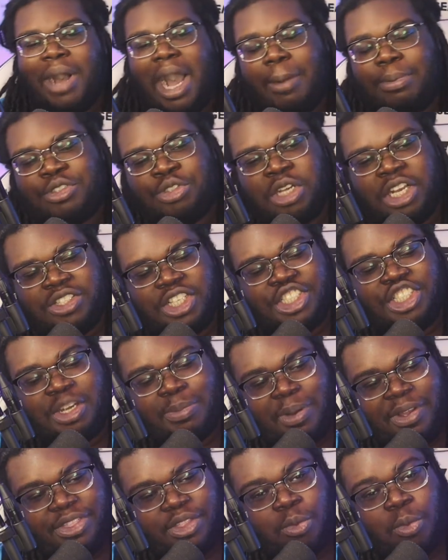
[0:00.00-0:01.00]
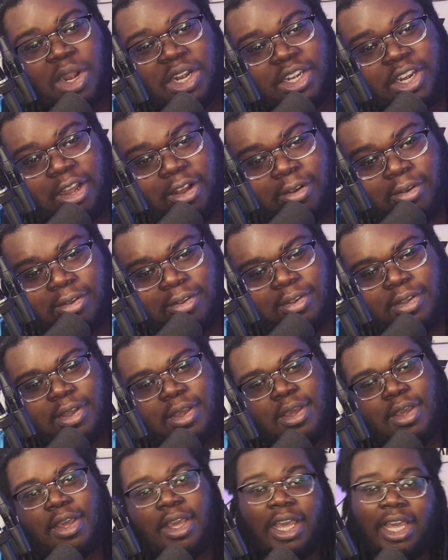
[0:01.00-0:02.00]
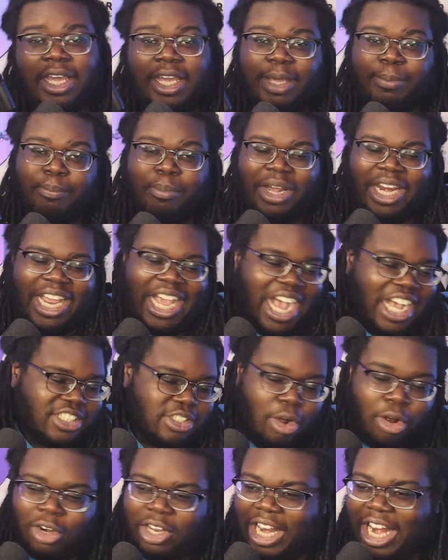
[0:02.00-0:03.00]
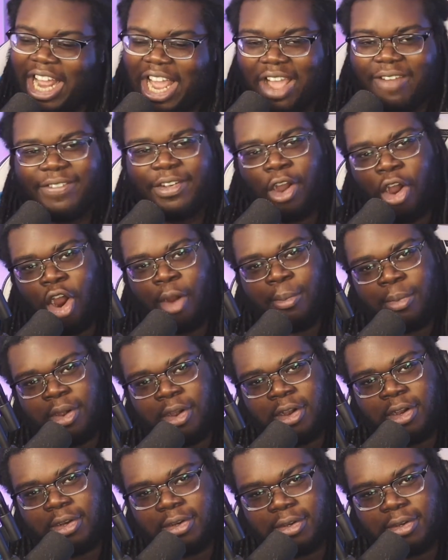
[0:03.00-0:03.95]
tries to jump out the window, but he has all of that heavy armor on.